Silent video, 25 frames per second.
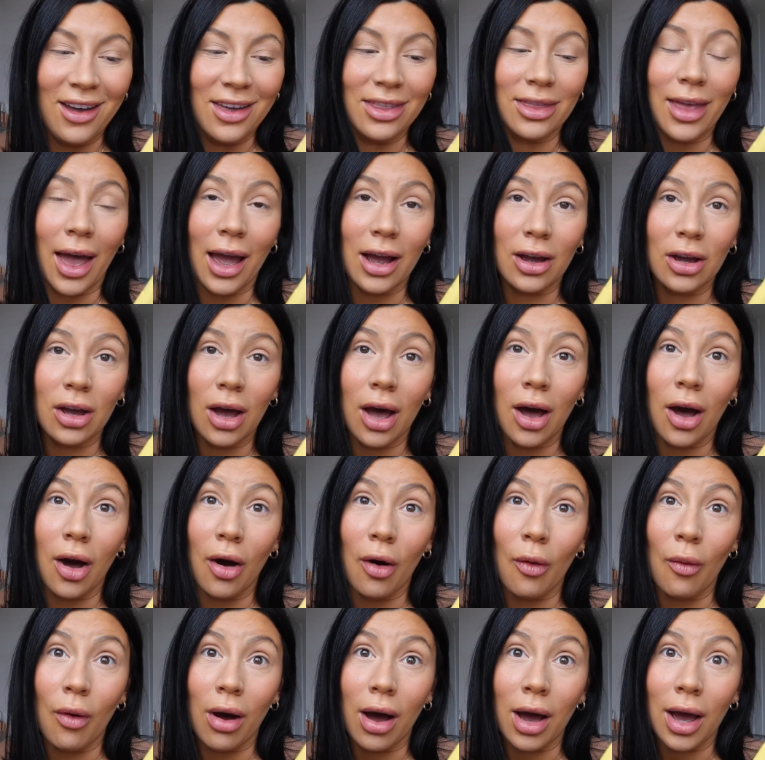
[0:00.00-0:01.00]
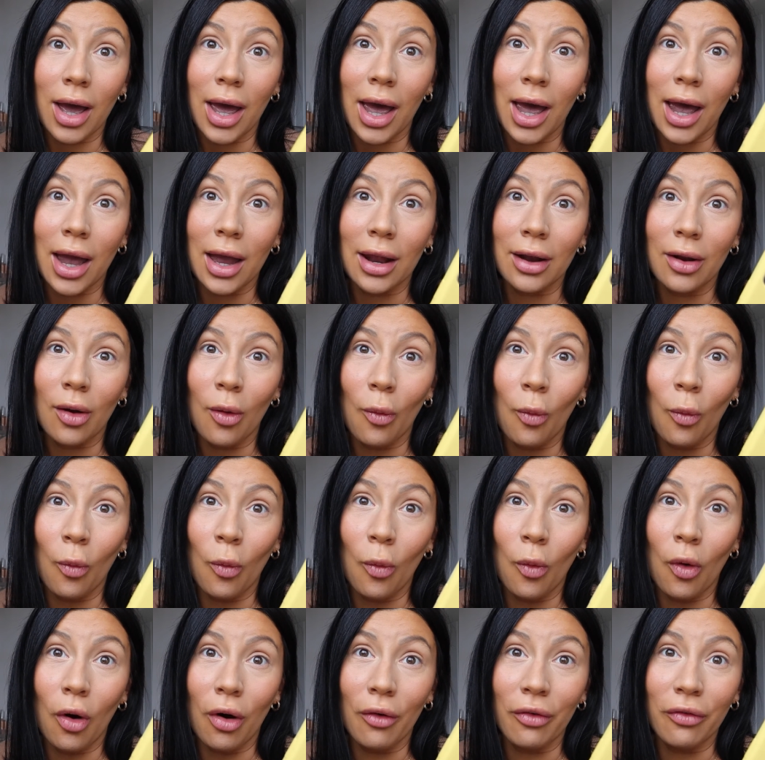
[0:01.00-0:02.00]
that girl
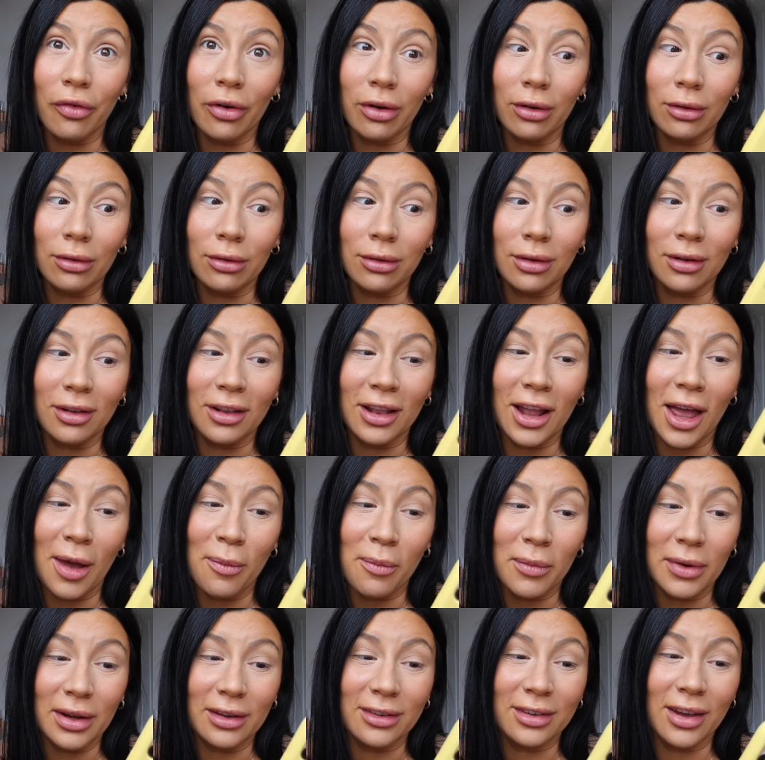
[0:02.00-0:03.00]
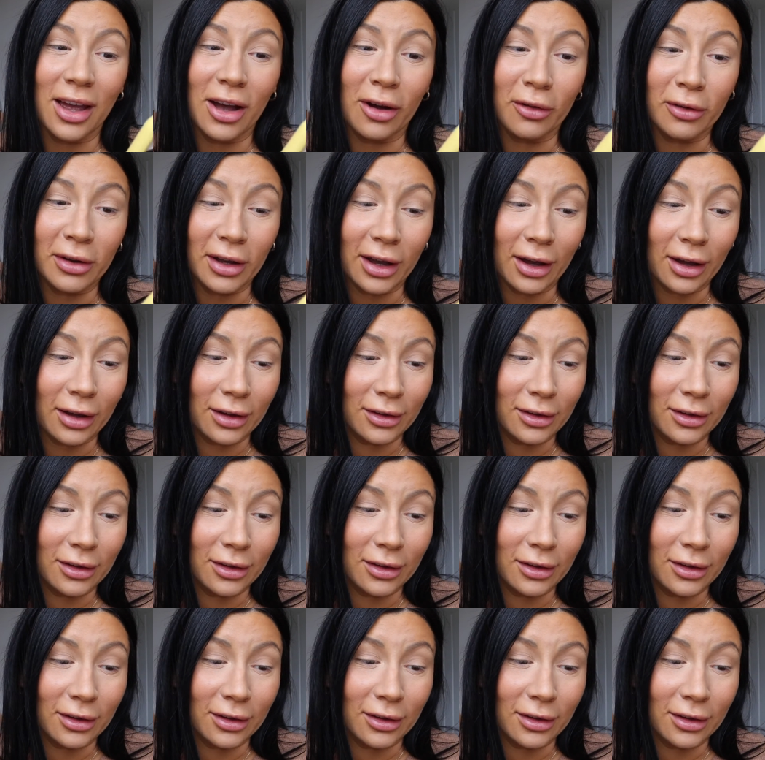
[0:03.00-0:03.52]
can waffle, let me tell you.